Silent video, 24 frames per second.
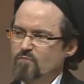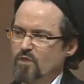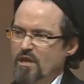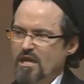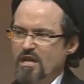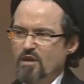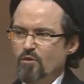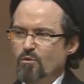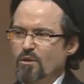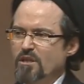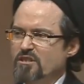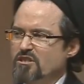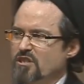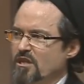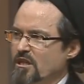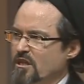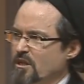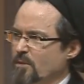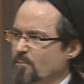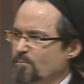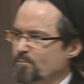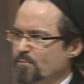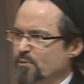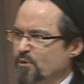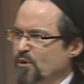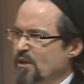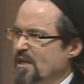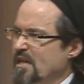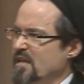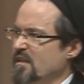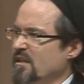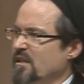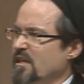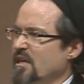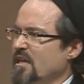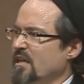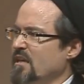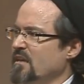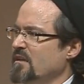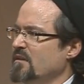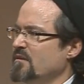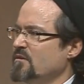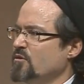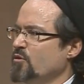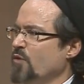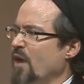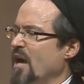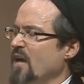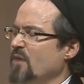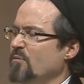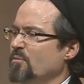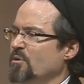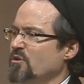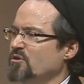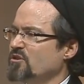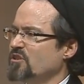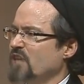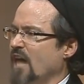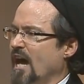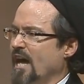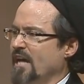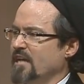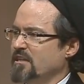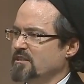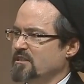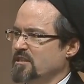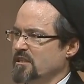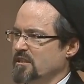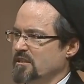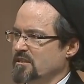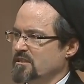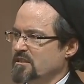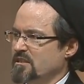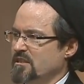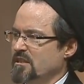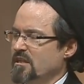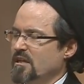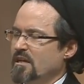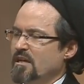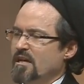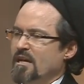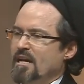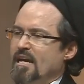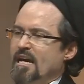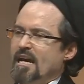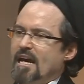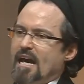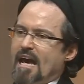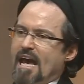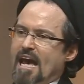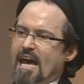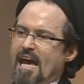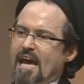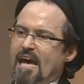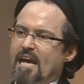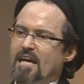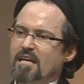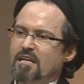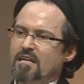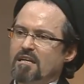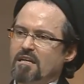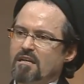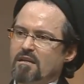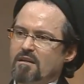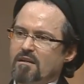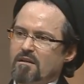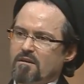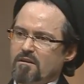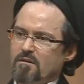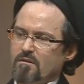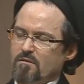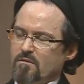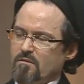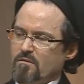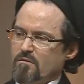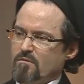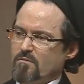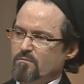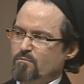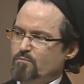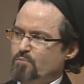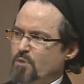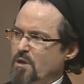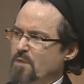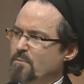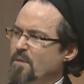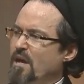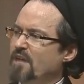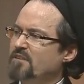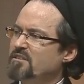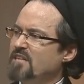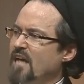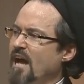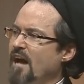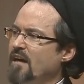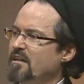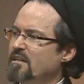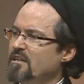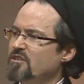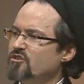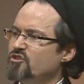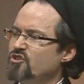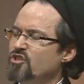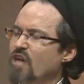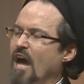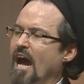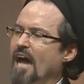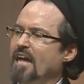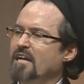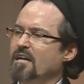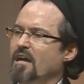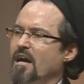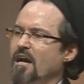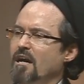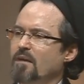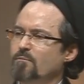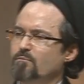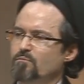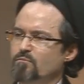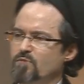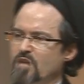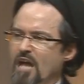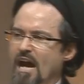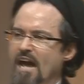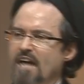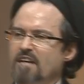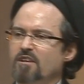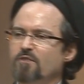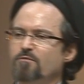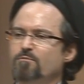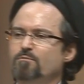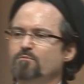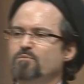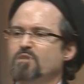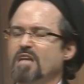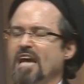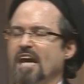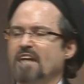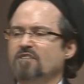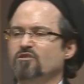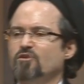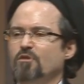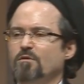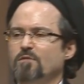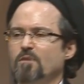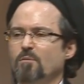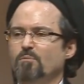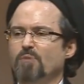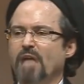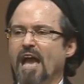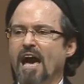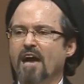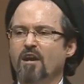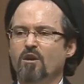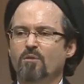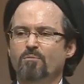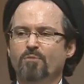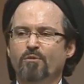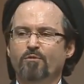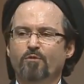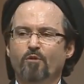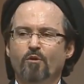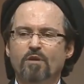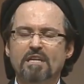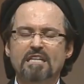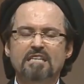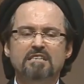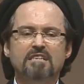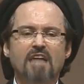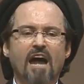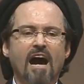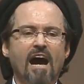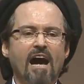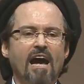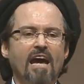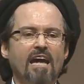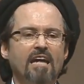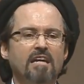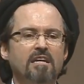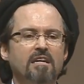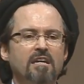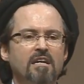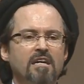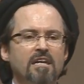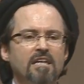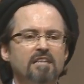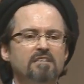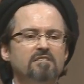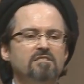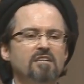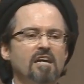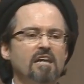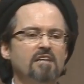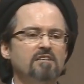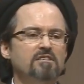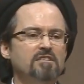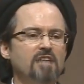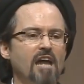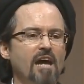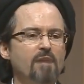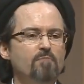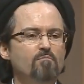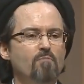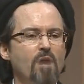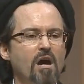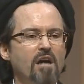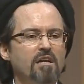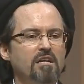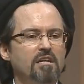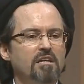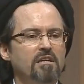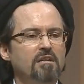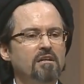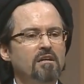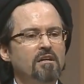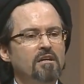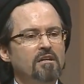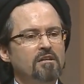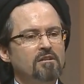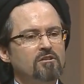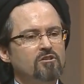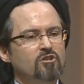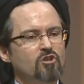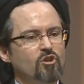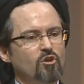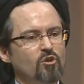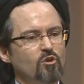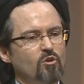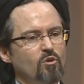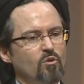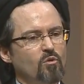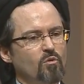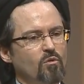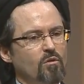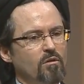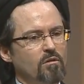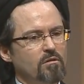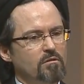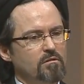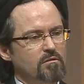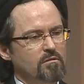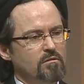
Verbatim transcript: He was completely credible scientist and Premier Deng in China died of cancer of the bladder. Before he died, he set aside money to